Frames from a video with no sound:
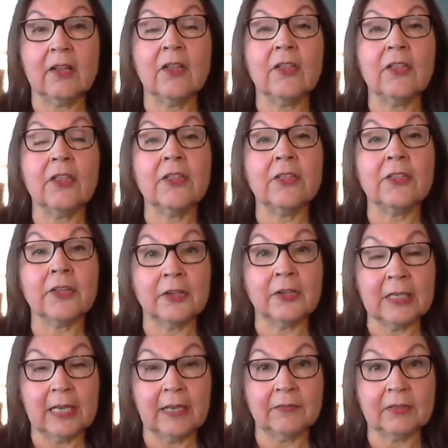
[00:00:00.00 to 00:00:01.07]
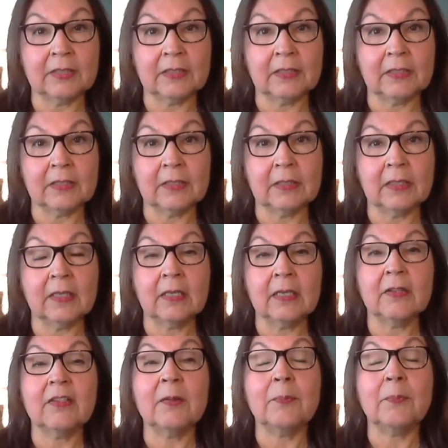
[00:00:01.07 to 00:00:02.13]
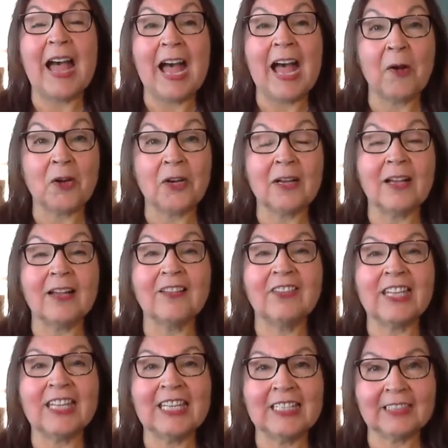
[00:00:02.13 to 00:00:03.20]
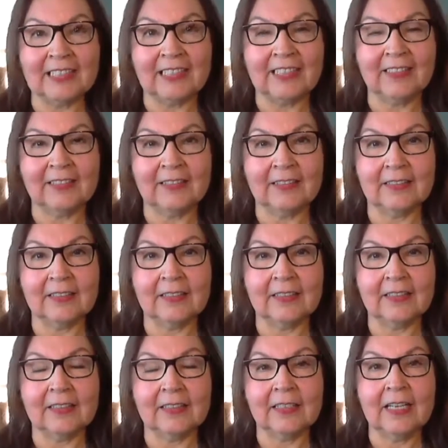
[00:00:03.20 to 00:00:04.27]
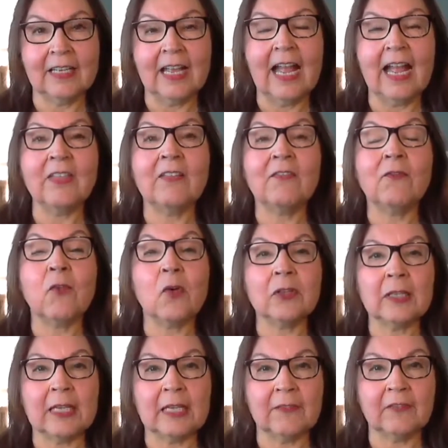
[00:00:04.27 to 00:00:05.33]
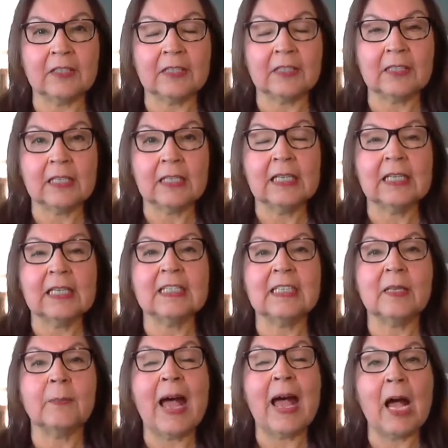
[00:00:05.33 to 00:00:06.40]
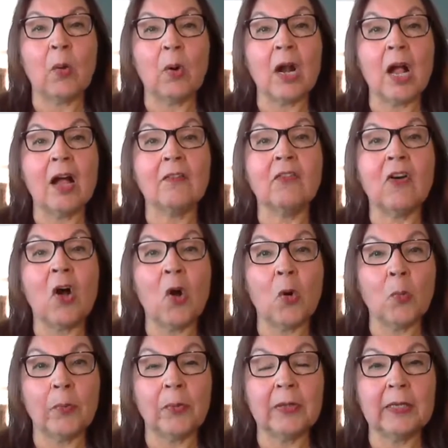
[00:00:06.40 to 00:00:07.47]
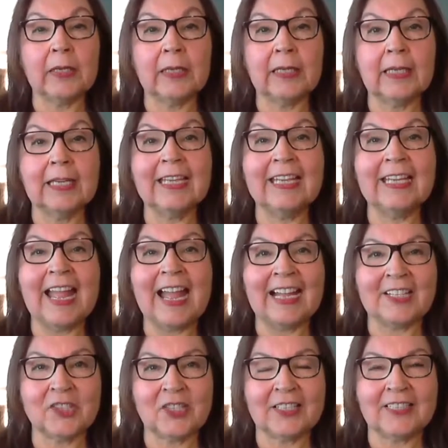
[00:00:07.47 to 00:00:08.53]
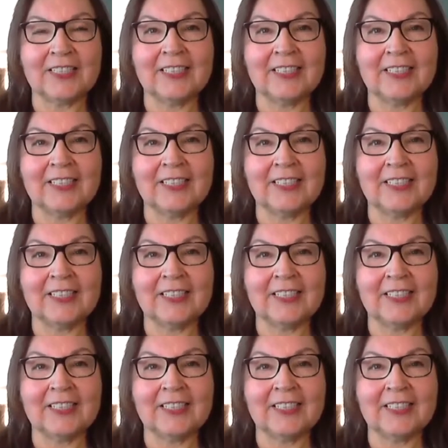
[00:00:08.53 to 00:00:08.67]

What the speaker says: The third gift, the power of healing. And the fourth gift is the power of hope in action.